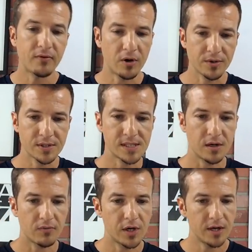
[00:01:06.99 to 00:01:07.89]
Oh, you can see it
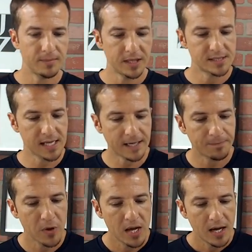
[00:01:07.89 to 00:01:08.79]
over here to be exact.
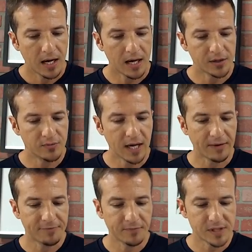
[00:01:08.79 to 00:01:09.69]
You've got
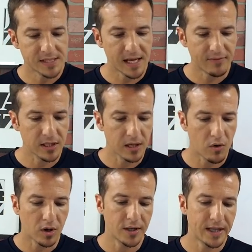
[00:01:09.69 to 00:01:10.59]
57
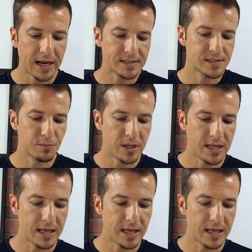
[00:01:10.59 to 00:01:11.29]
lower on the S&P,